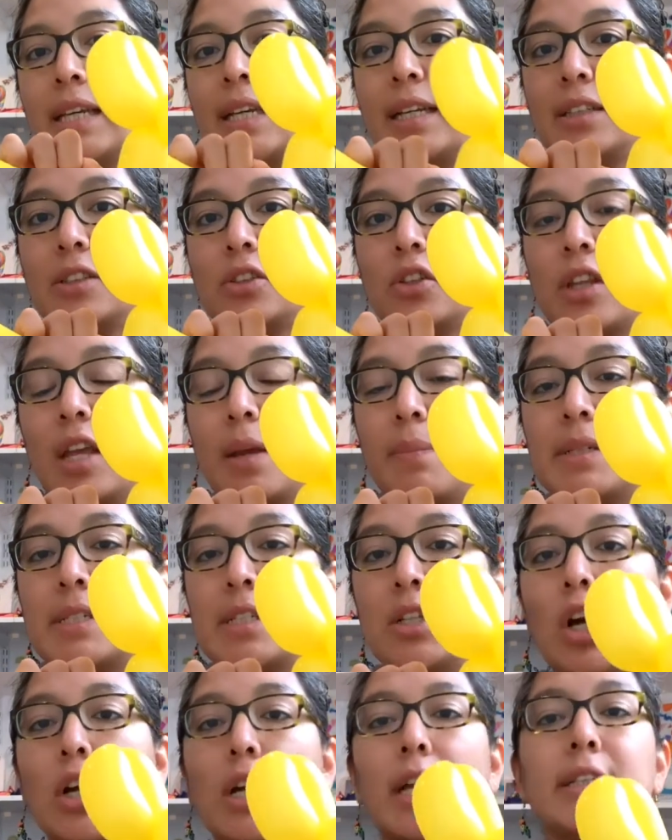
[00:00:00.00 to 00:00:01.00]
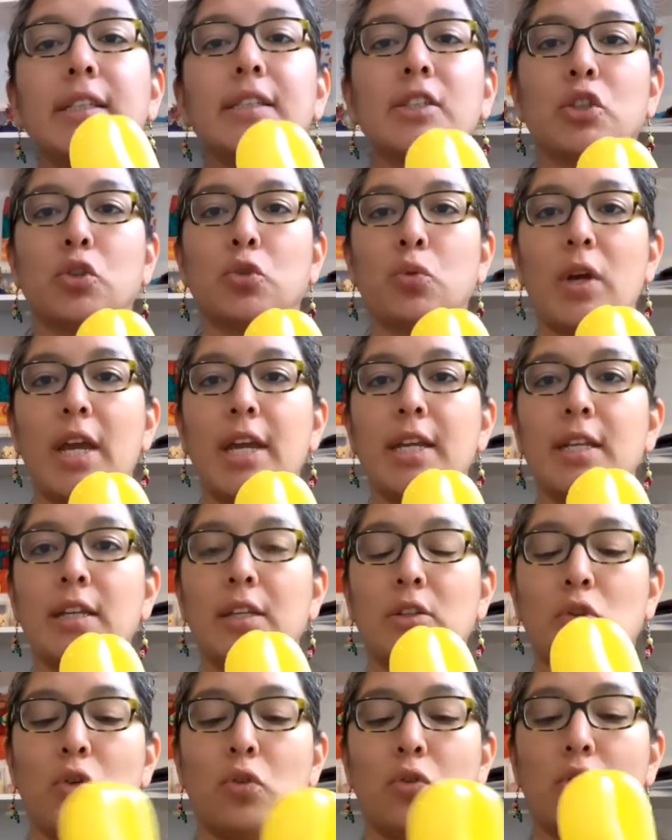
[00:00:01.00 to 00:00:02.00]
here, so then it's locked and it's straight,
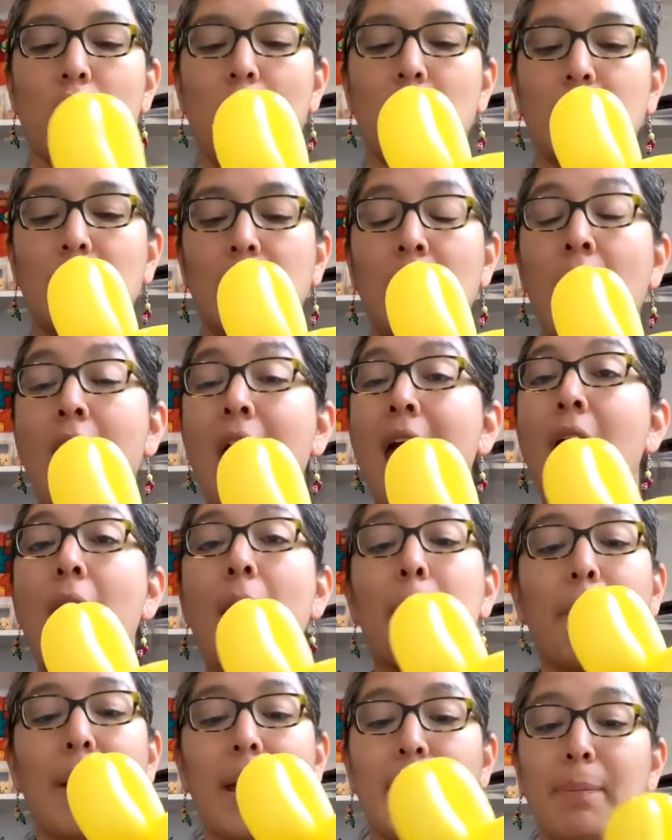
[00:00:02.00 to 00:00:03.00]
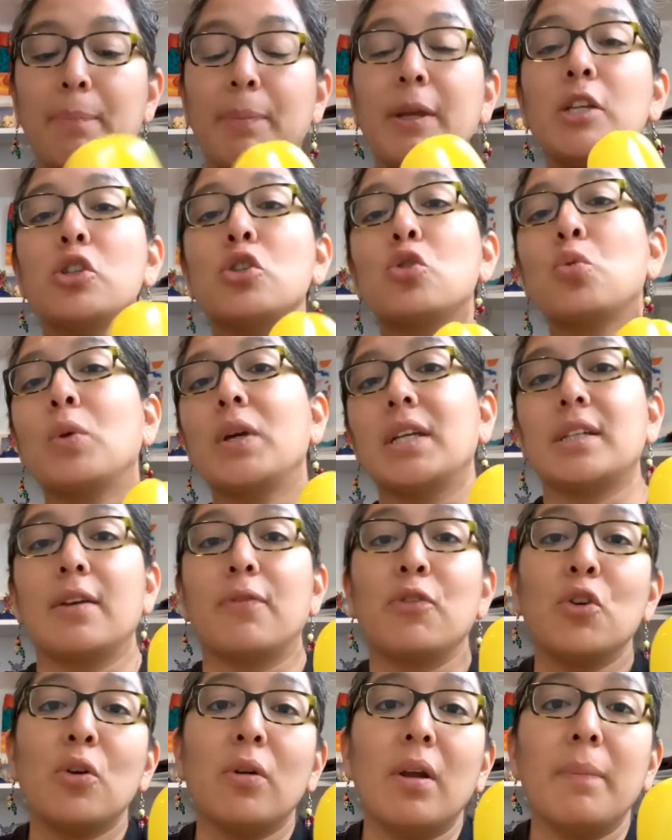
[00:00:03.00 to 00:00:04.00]
your doggy. But pinch twist,
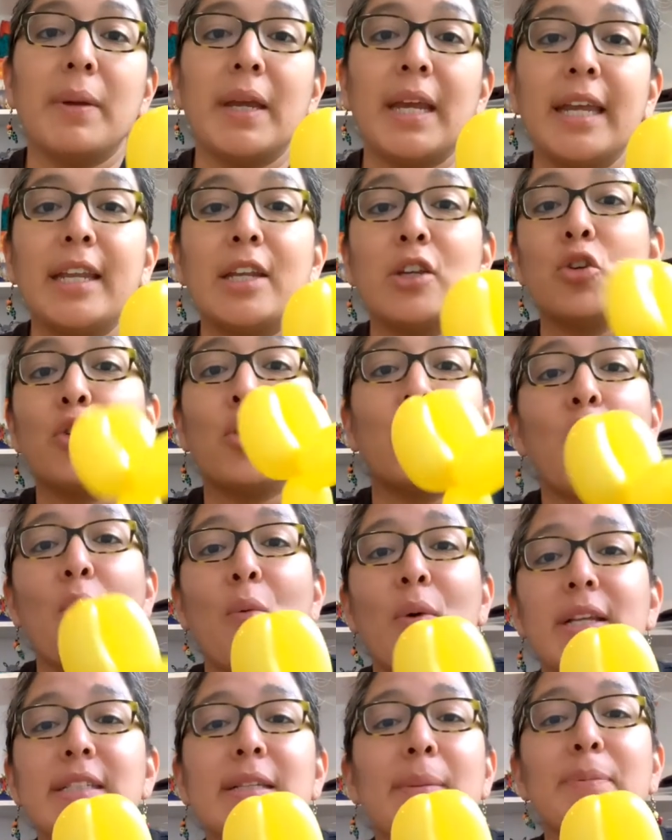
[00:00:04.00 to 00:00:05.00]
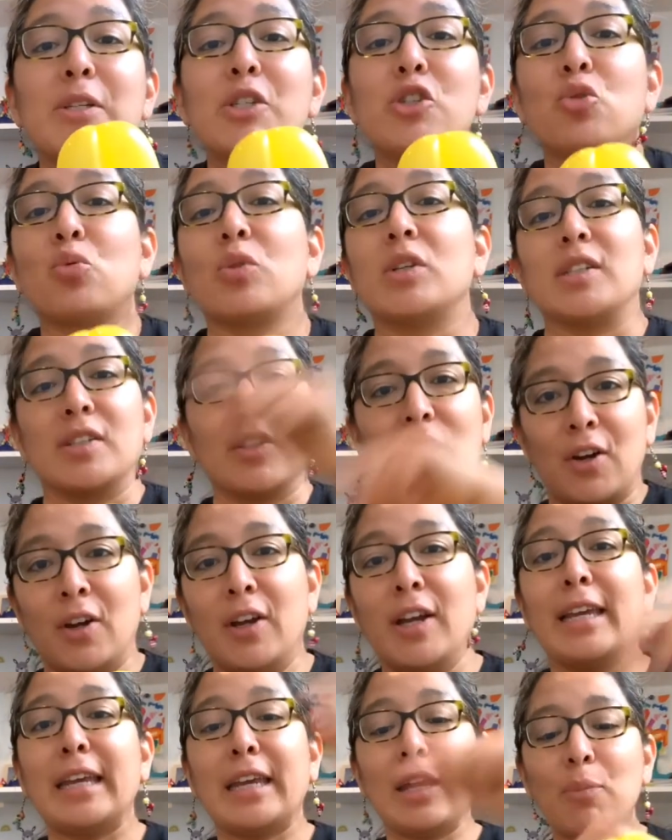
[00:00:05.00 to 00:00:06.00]
if you're a beginner, you don't know what is a pinch twist,
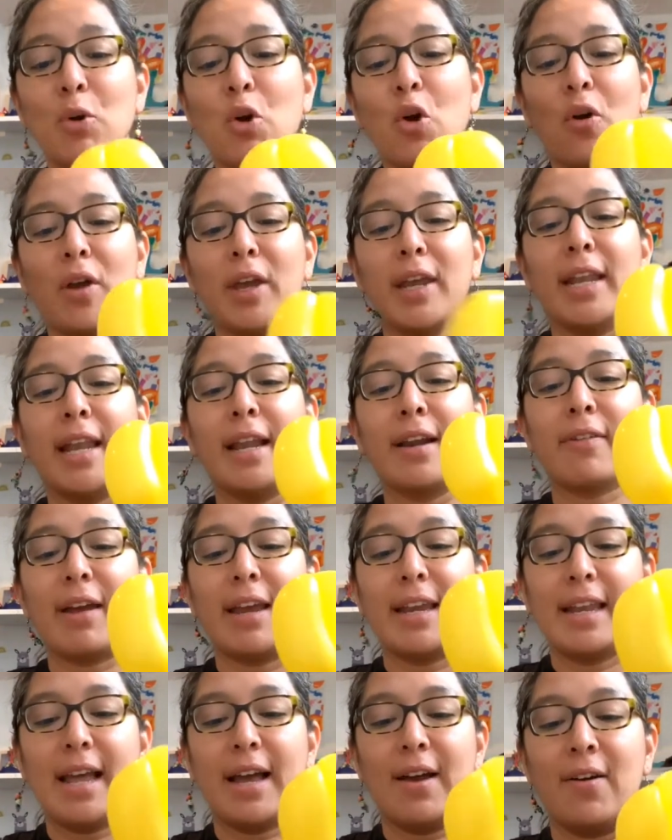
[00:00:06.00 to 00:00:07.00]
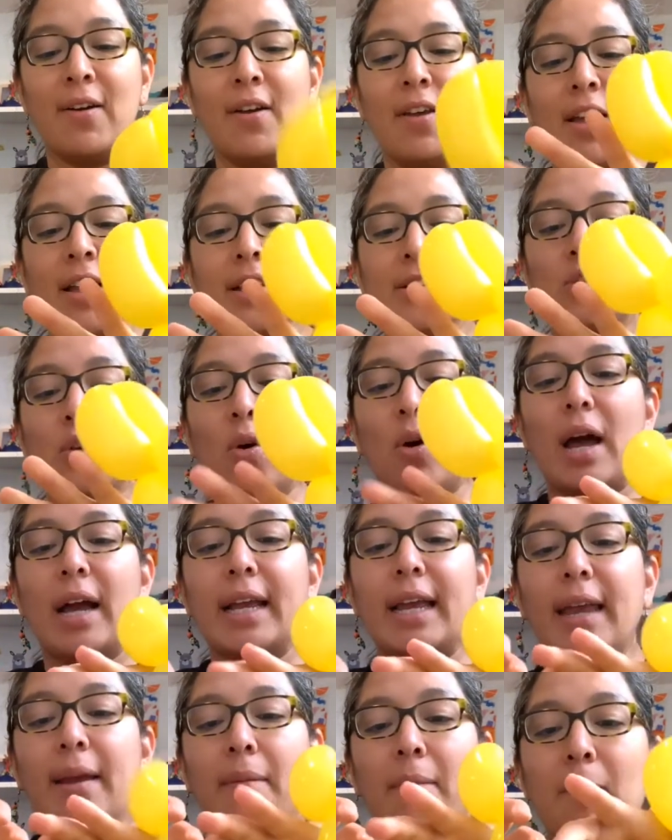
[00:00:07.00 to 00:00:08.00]
so keep going right now. So
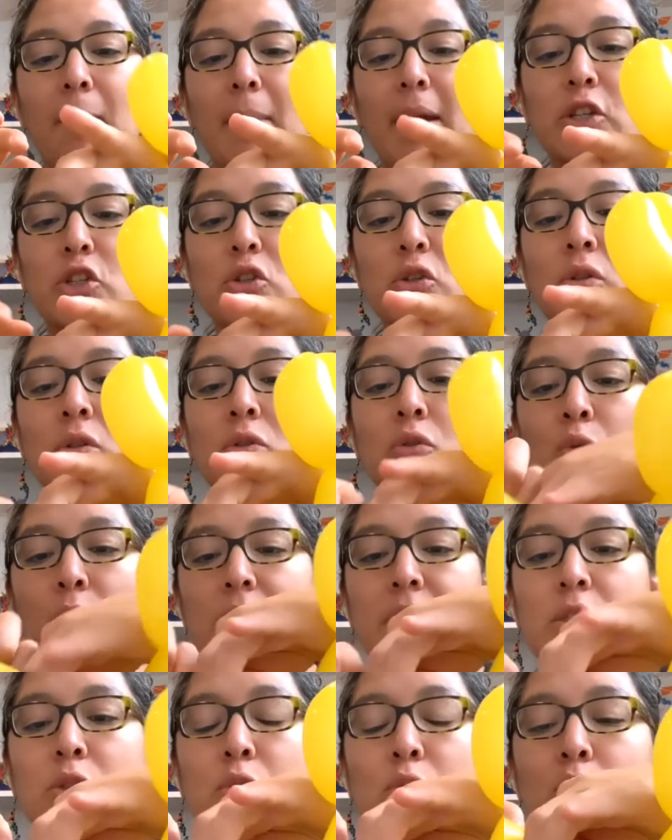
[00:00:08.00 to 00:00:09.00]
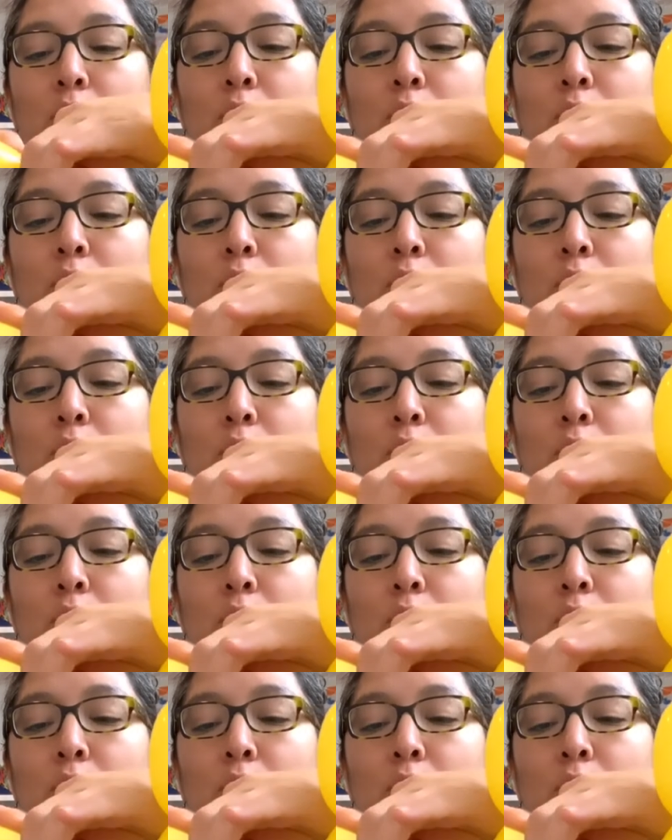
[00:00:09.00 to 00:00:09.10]
again, measure, twist,